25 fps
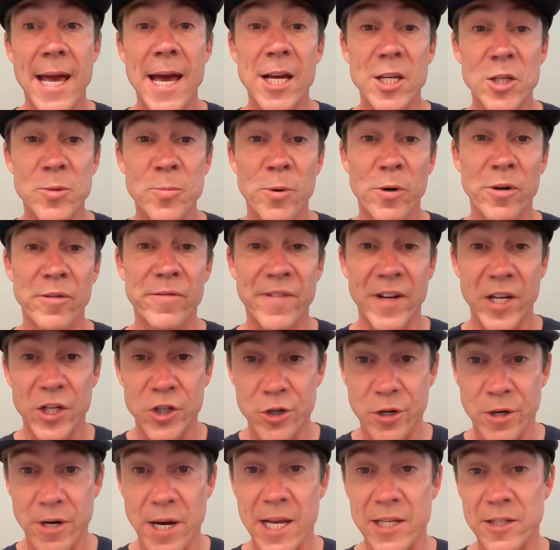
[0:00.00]
export
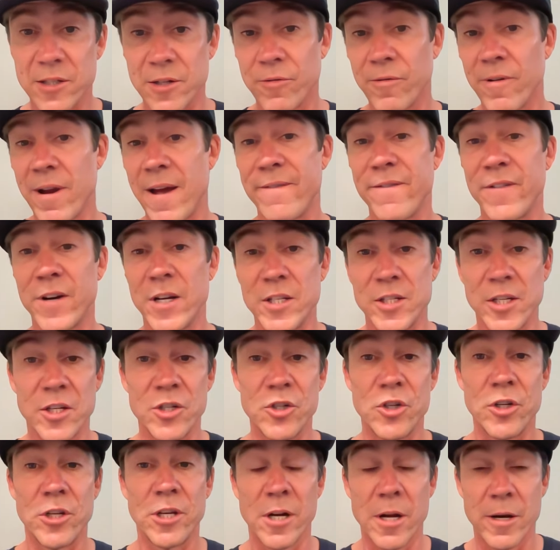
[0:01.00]
feature as a reference
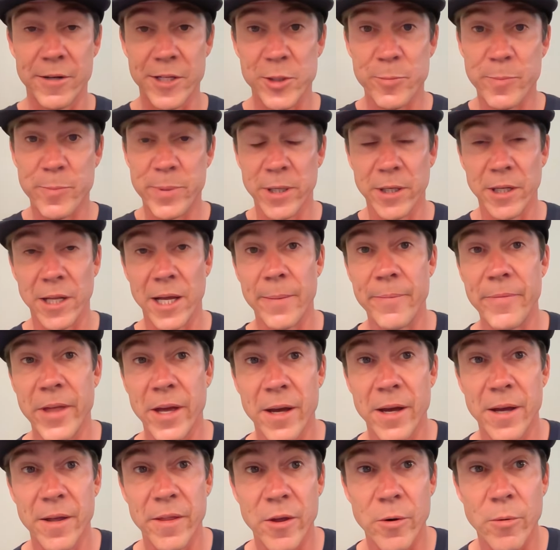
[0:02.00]
because you can always pull up
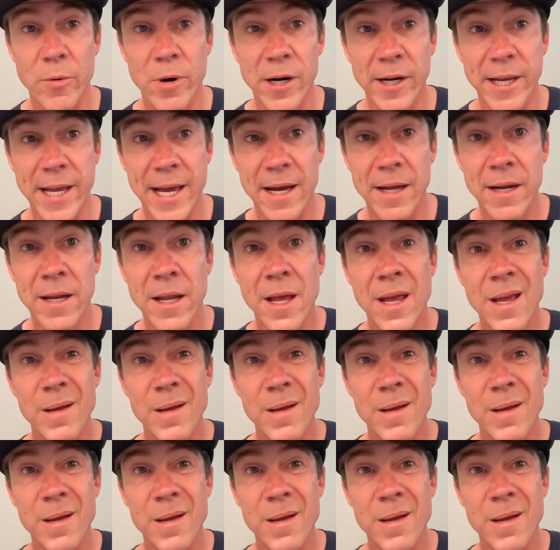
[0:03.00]
the workout.